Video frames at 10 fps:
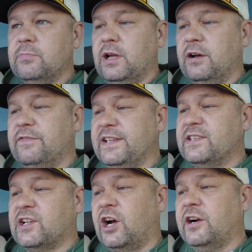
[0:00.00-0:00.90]
of
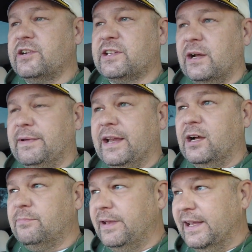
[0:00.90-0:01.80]
these cars coming
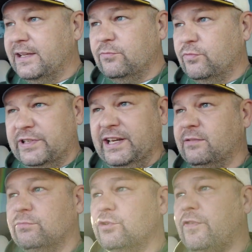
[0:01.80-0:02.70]
up. It
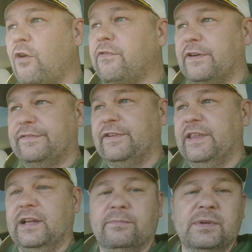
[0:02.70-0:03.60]
didn't move over for
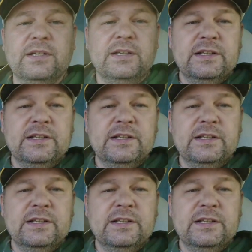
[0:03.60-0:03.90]
them.